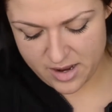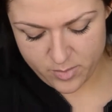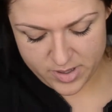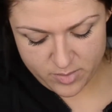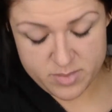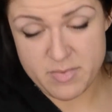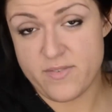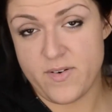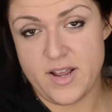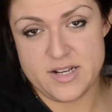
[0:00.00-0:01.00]
I went out with my
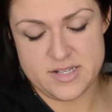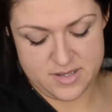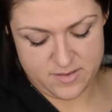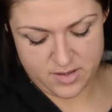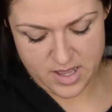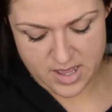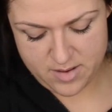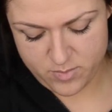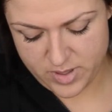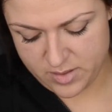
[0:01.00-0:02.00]
friend,
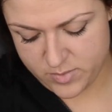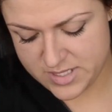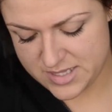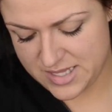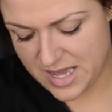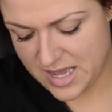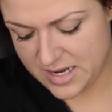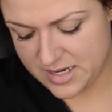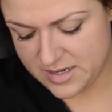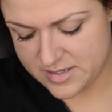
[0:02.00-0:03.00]
and we we did
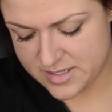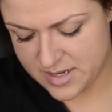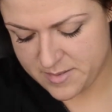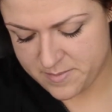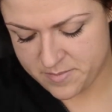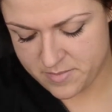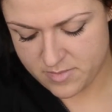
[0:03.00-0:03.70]
that, and um,